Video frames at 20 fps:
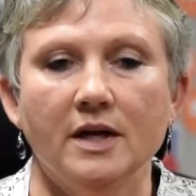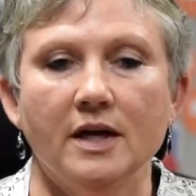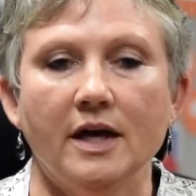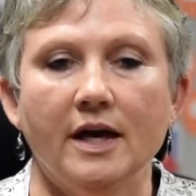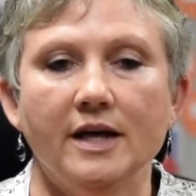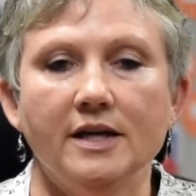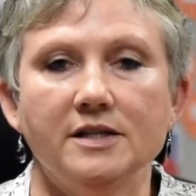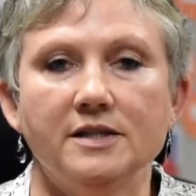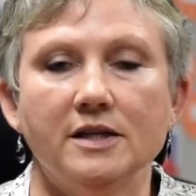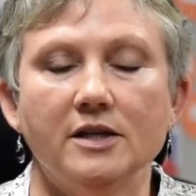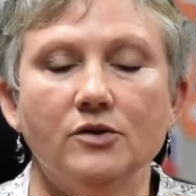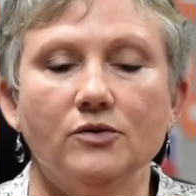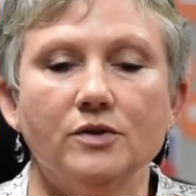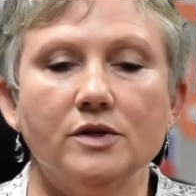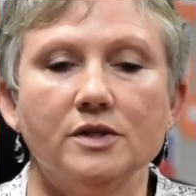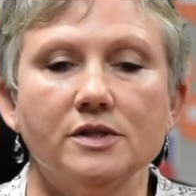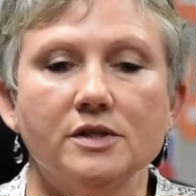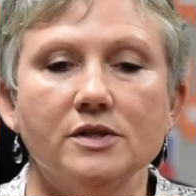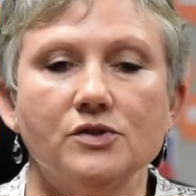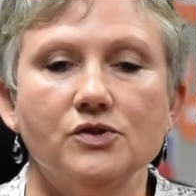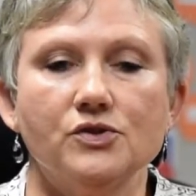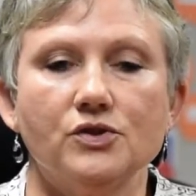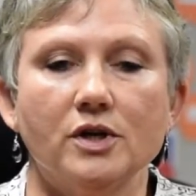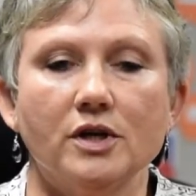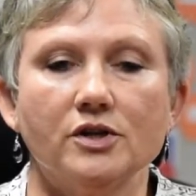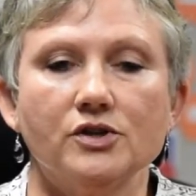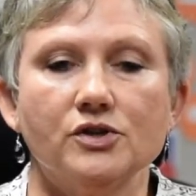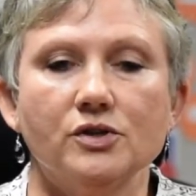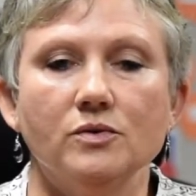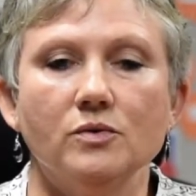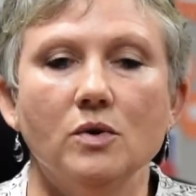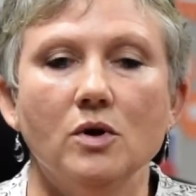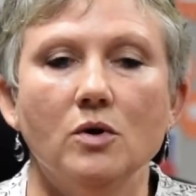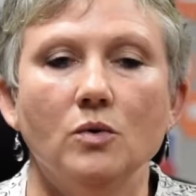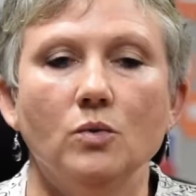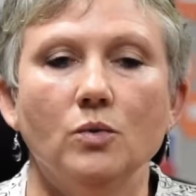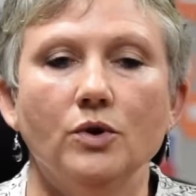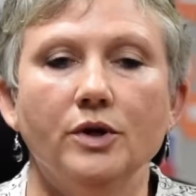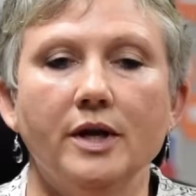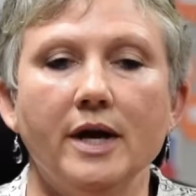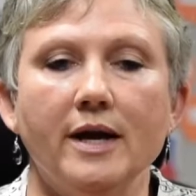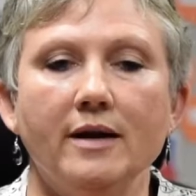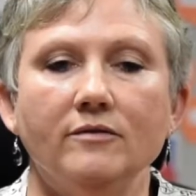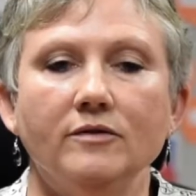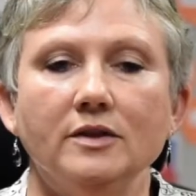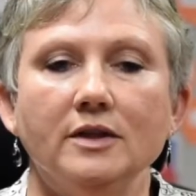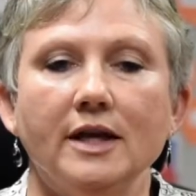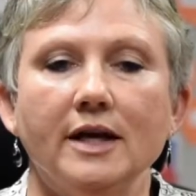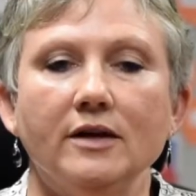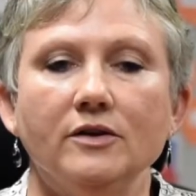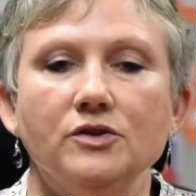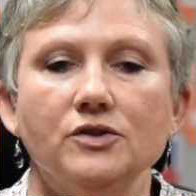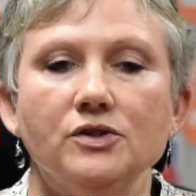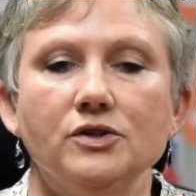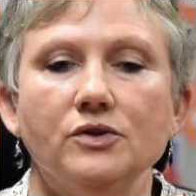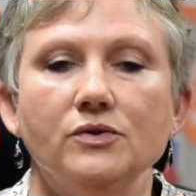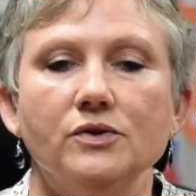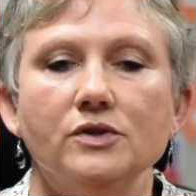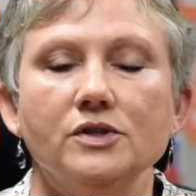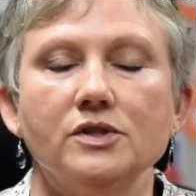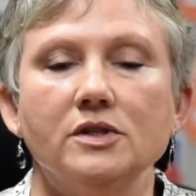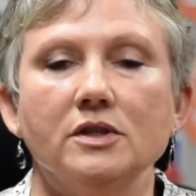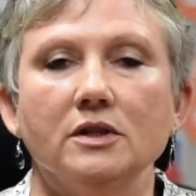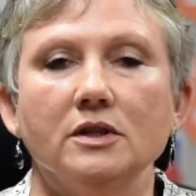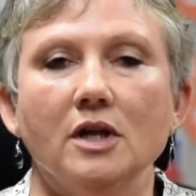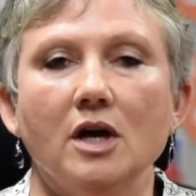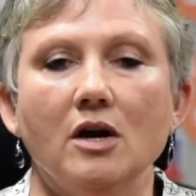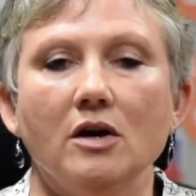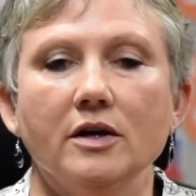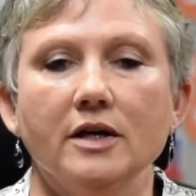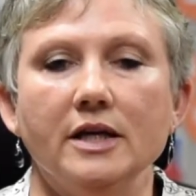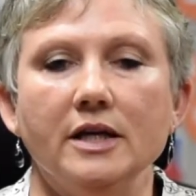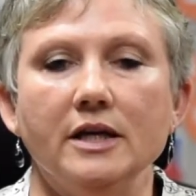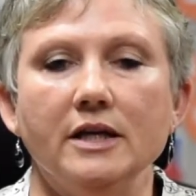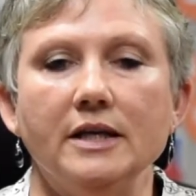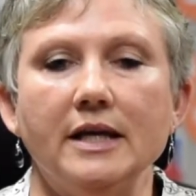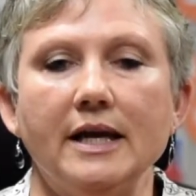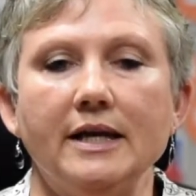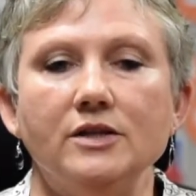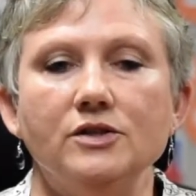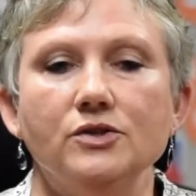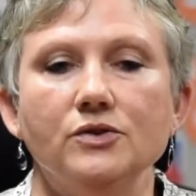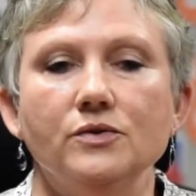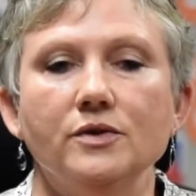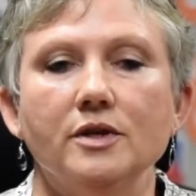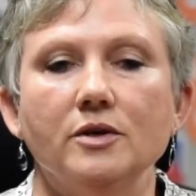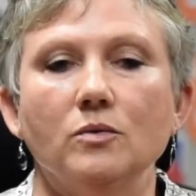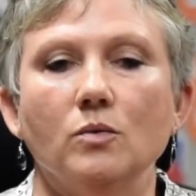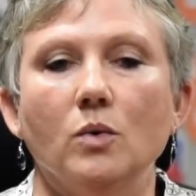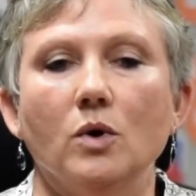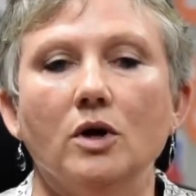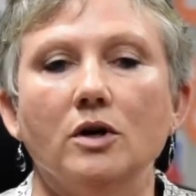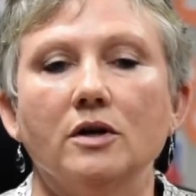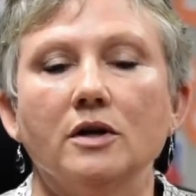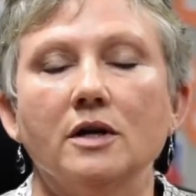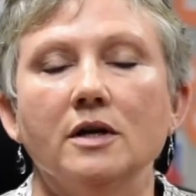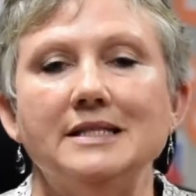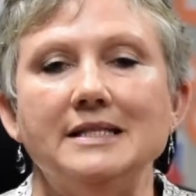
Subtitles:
Asynchronous instruction would have allowed students to log in and do their work